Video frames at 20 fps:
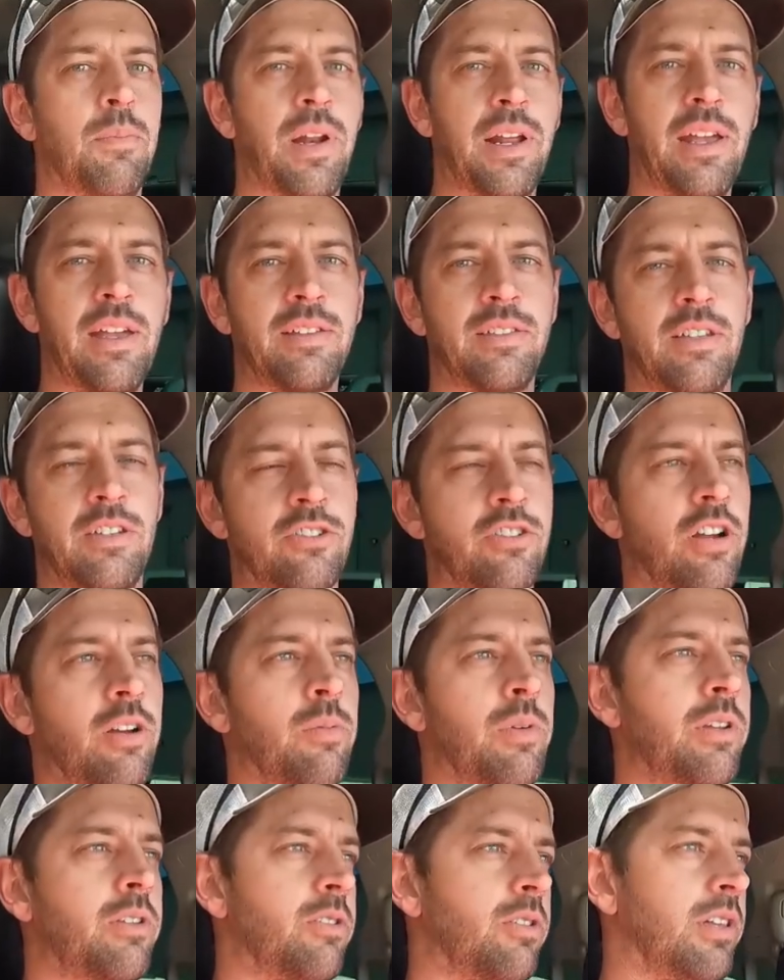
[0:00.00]
But I guess this
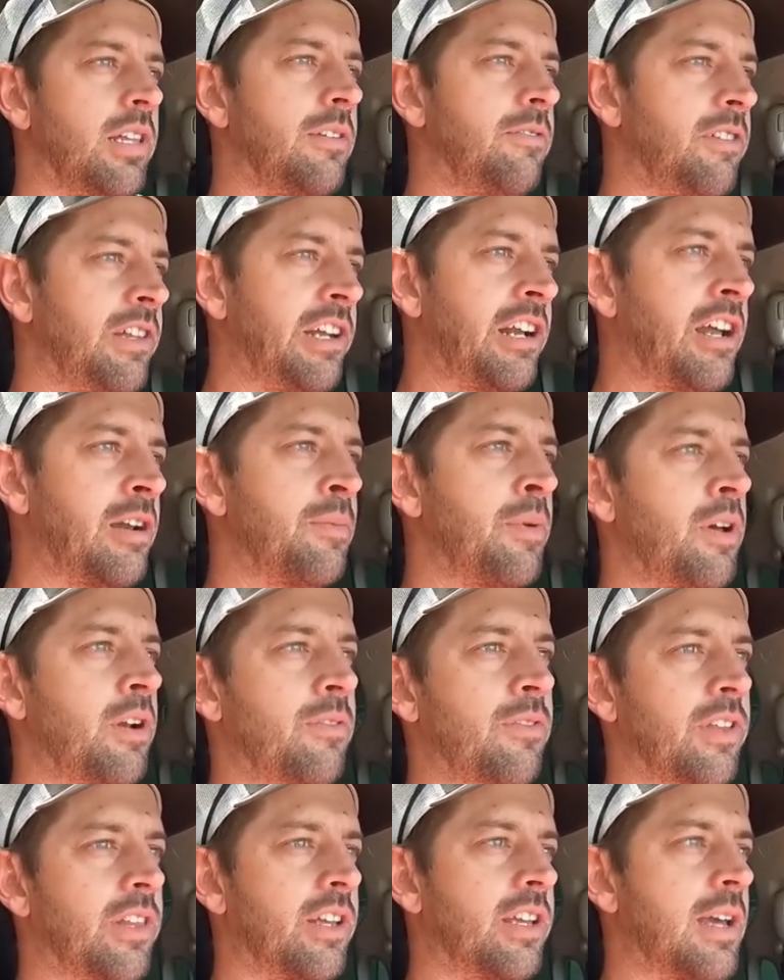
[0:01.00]
truck went to Elite Fleet
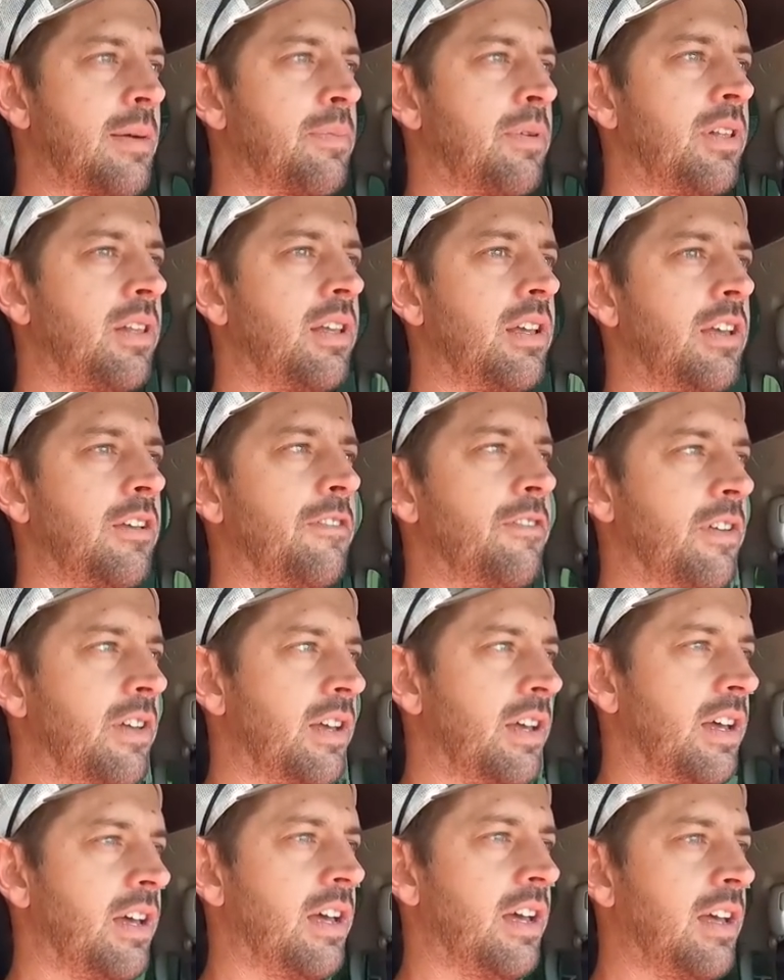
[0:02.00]
Automotive with a couple of
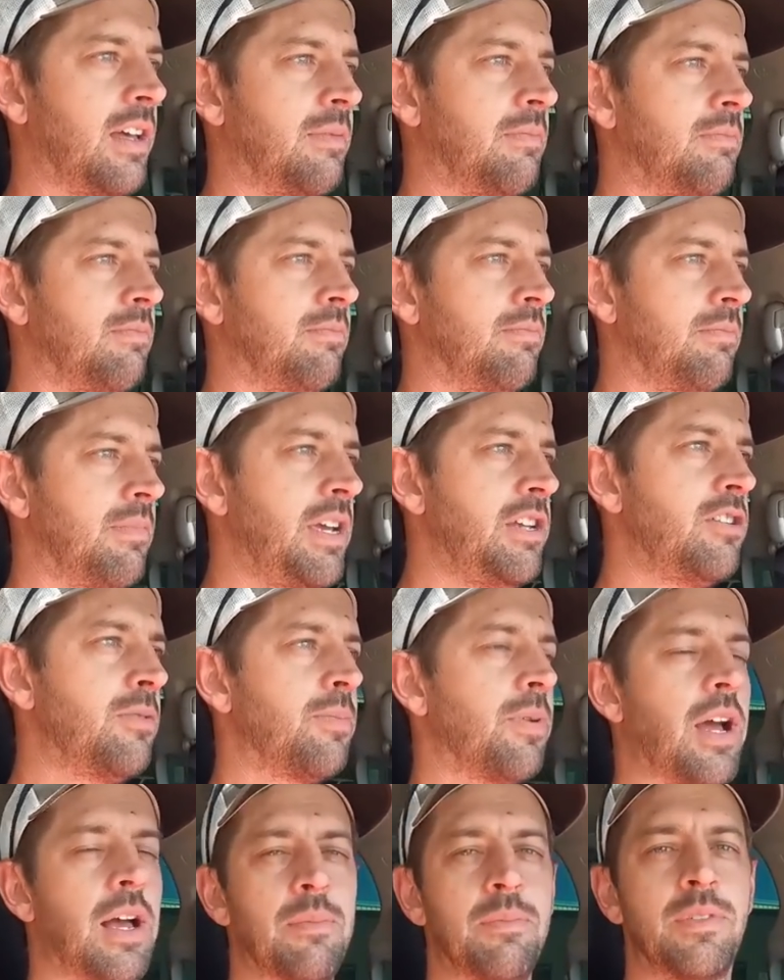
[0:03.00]
uh, major
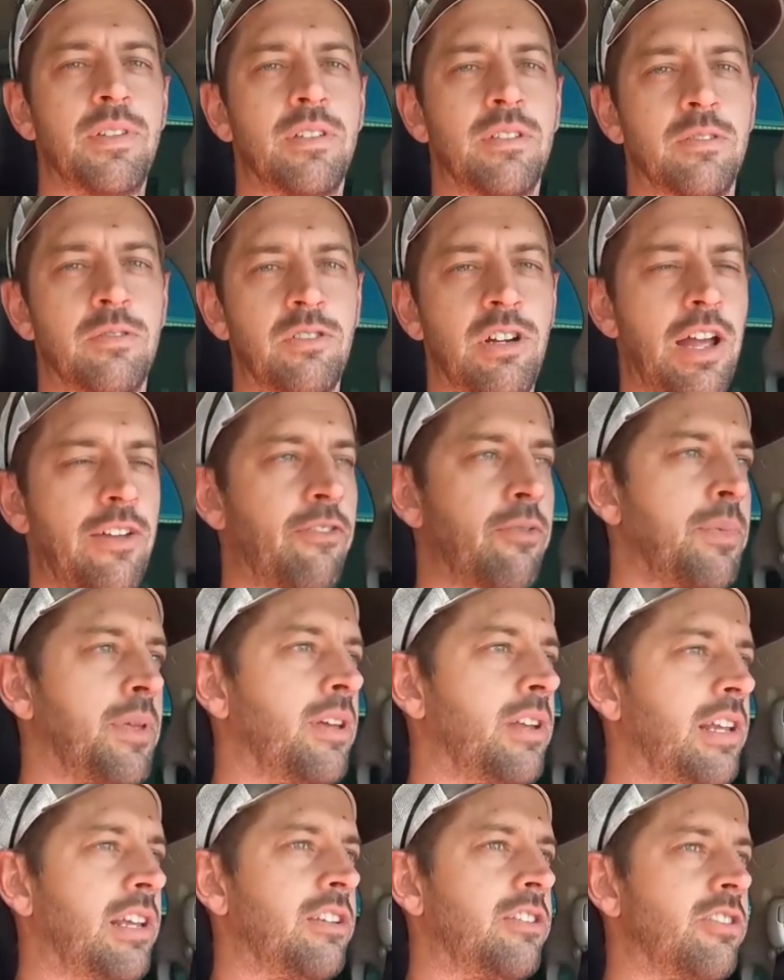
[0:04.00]
problems and some
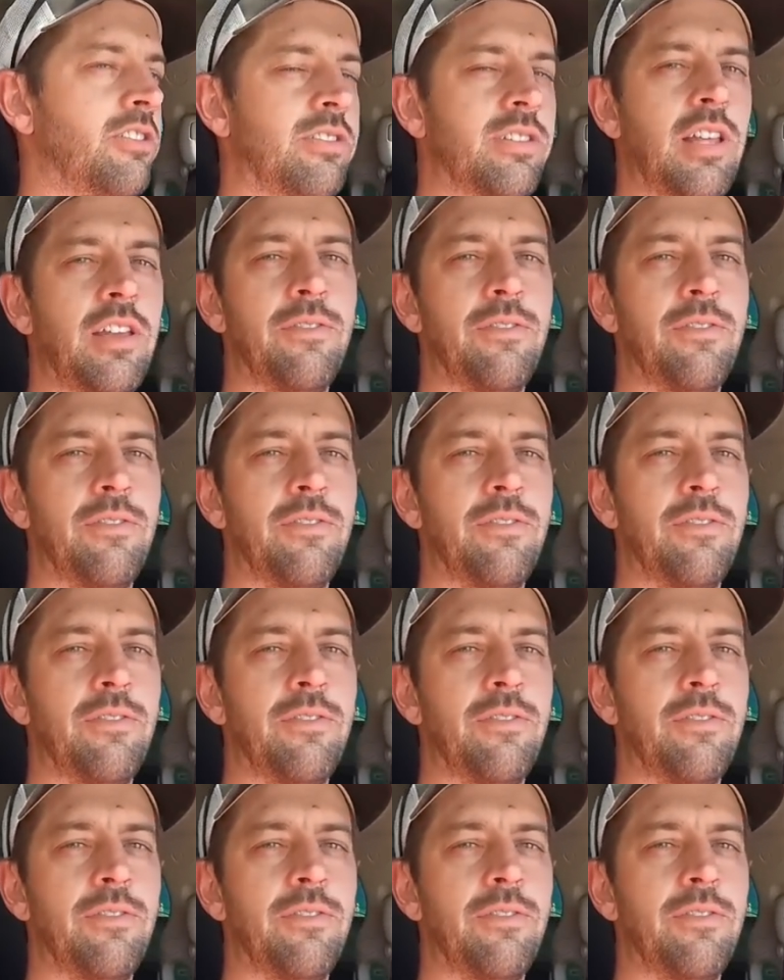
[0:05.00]
drivability issues.